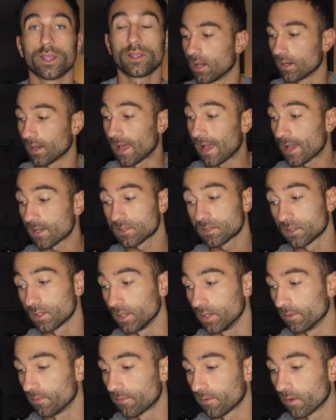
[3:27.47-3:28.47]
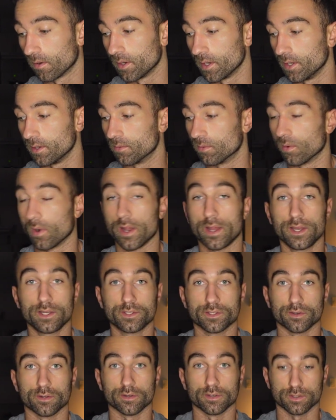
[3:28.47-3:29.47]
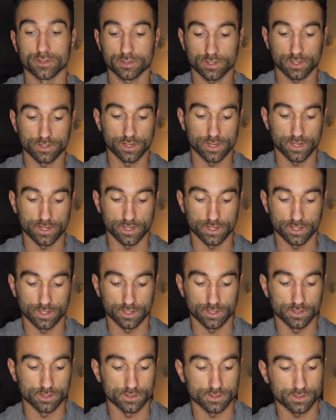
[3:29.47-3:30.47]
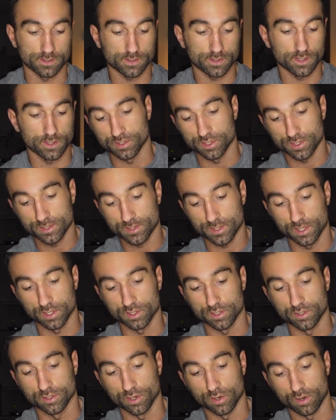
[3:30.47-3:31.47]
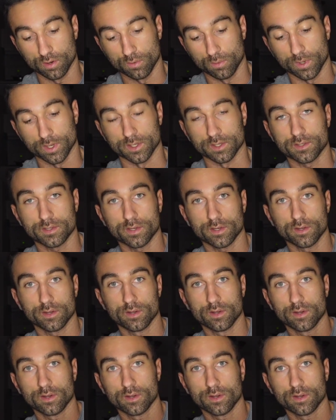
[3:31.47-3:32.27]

Lastly, for erasers is just a Derwent